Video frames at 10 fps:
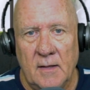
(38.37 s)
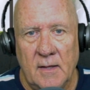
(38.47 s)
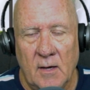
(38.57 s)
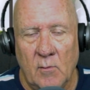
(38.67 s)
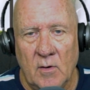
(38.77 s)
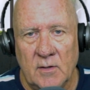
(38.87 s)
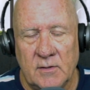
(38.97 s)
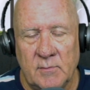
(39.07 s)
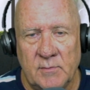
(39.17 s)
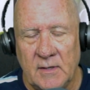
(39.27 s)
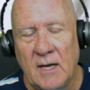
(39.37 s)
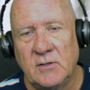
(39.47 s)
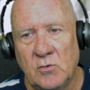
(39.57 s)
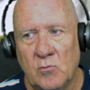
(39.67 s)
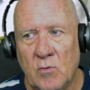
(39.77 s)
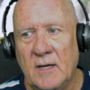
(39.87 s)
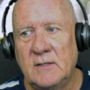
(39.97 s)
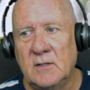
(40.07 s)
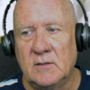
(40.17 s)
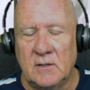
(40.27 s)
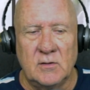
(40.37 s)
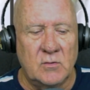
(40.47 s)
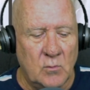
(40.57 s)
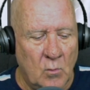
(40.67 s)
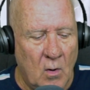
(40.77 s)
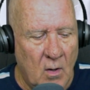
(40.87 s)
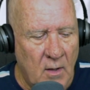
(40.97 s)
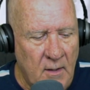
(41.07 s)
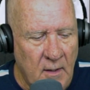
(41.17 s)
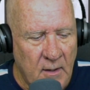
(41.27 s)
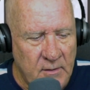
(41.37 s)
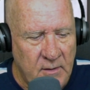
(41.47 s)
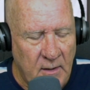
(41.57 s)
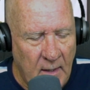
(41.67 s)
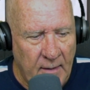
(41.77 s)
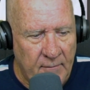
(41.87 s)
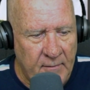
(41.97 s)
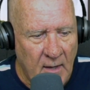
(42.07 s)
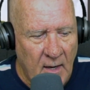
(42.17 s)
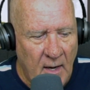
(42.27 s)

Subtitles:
there were substantial reasons as to why she left.